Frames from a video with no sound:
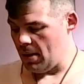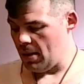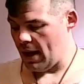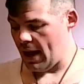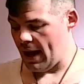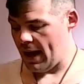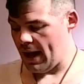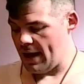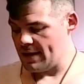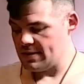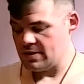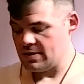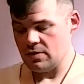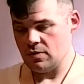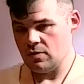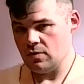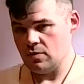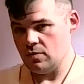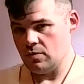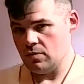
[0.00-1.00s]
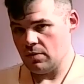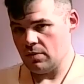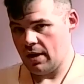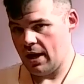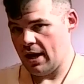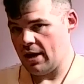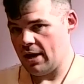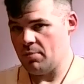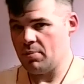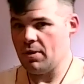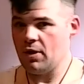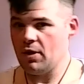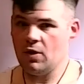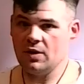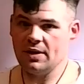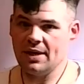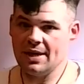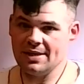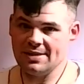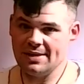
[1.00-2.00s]
But I had to kind of
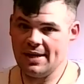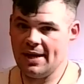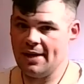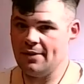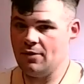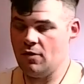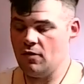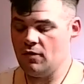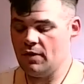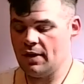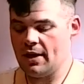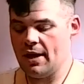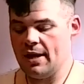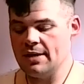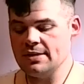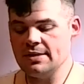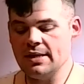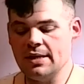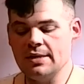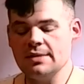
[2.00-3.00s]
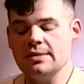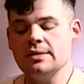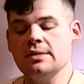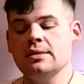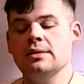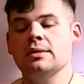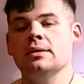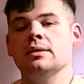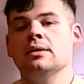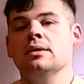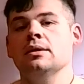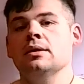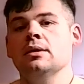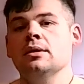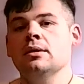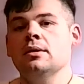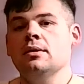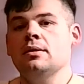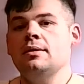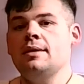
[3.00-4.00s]
prioritize that over content.
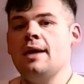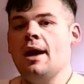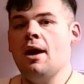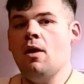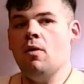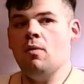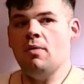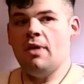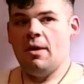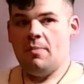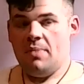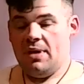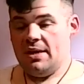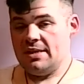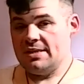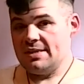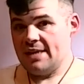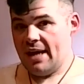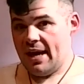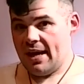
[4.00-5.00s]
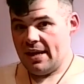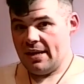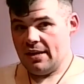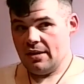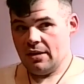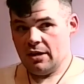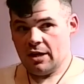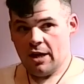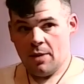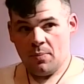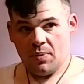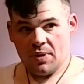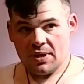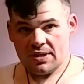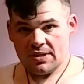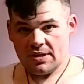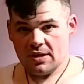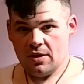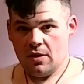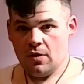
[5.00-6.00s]
Now, that being said, a
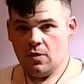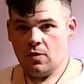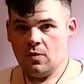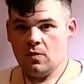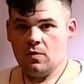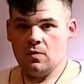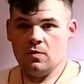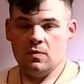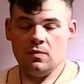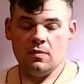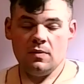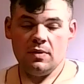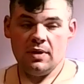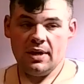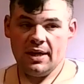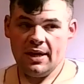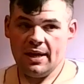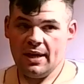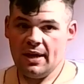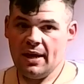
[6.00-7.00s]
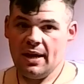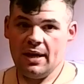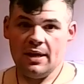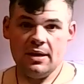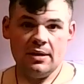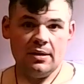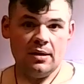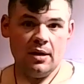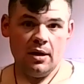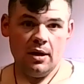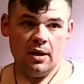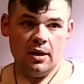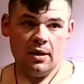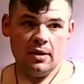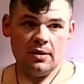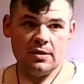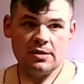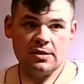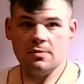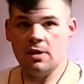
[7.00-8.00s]
couple weeks ago, the kid and
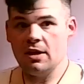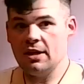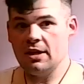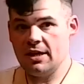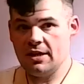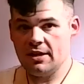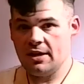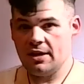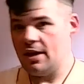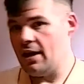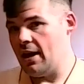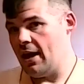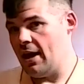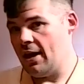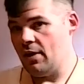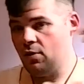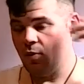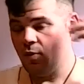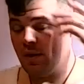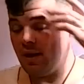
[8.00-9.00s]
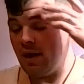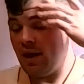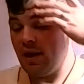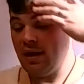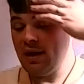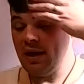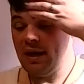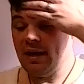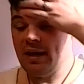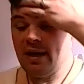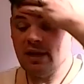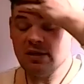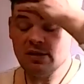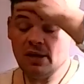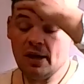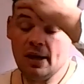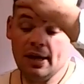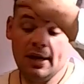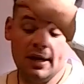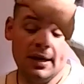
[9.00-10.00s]
I, Small Heathen and I, went on a
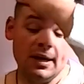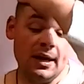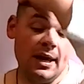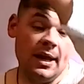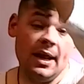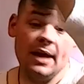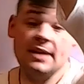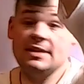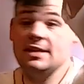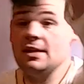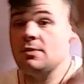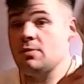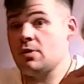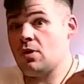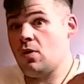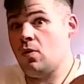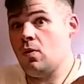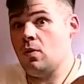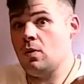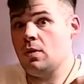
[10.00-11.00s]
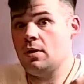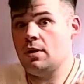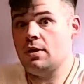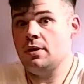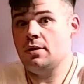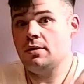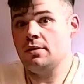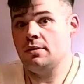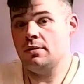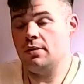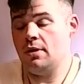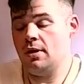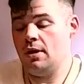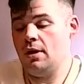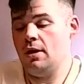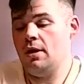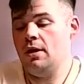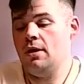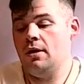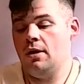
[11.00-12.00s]
nature hike, and I did record
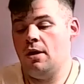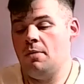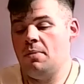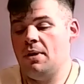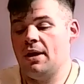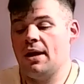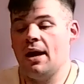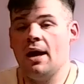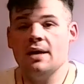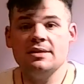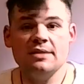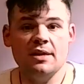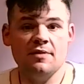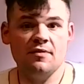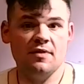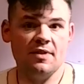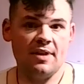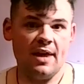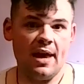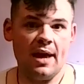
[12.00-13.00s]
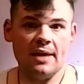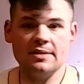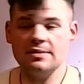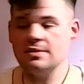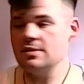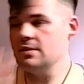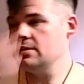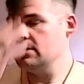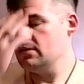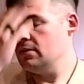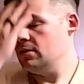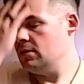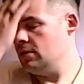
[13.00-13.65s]
a bit of content for that.